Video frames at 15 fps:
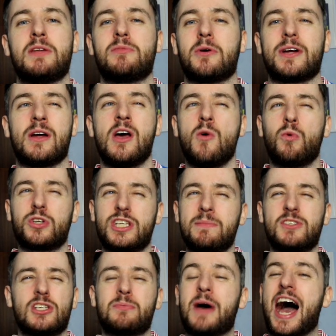We're seeming
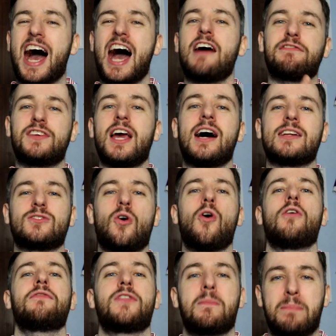just about half yard
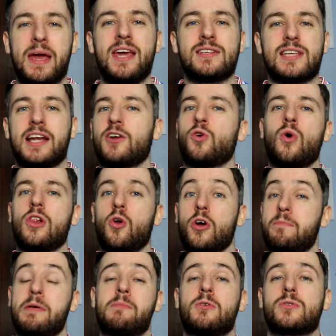off the pace, and I know a lot
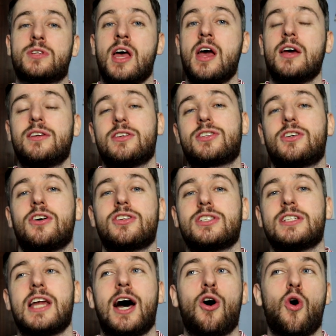of people's discussing
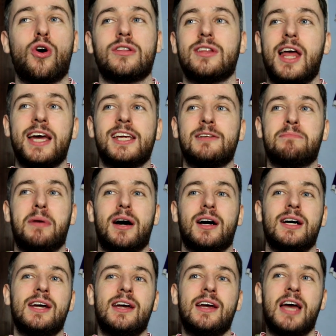that online,
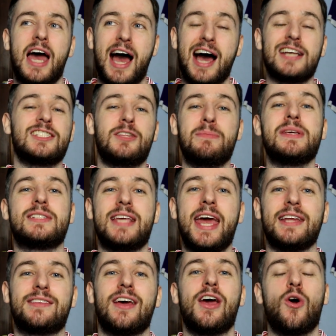but it has to be
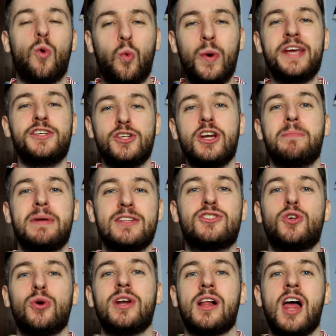said, we should have been
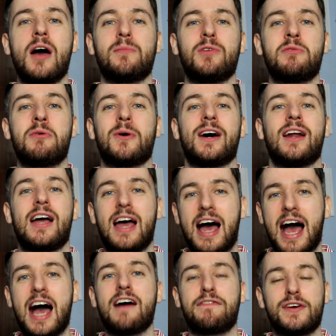2-0 up when we were
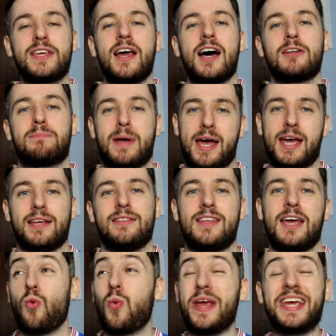half a yard behind
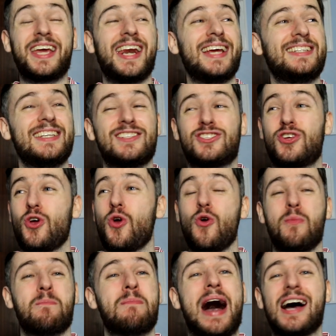them. We created two
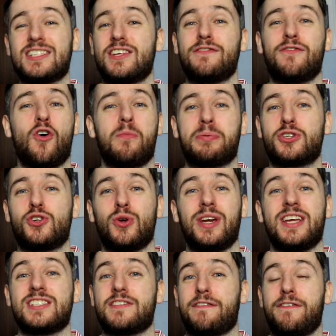massive
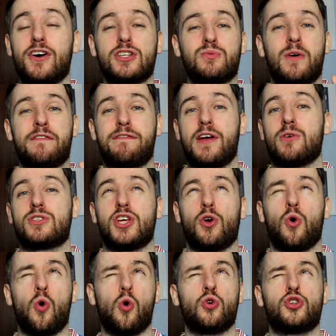opportunities. The first one fell to
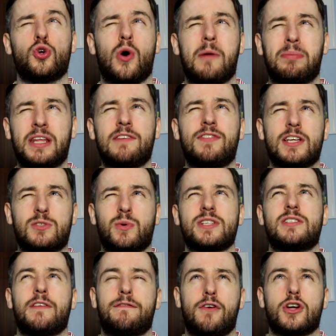Ojo. I believe this was
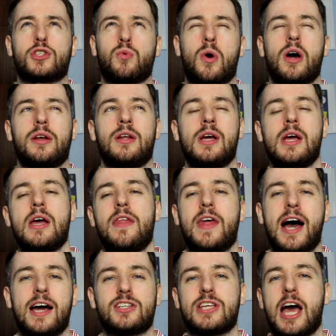the first one that
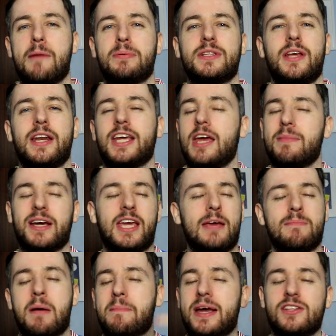actually happened in the game. Again,
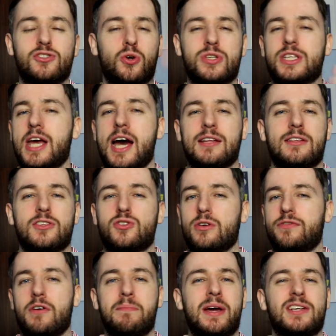my mind's all scattered, so if
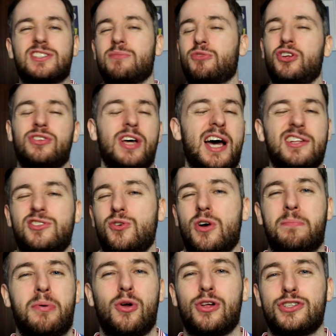I mix them around, I do
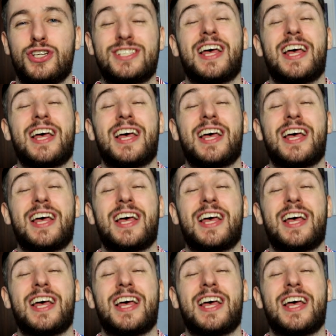apologise.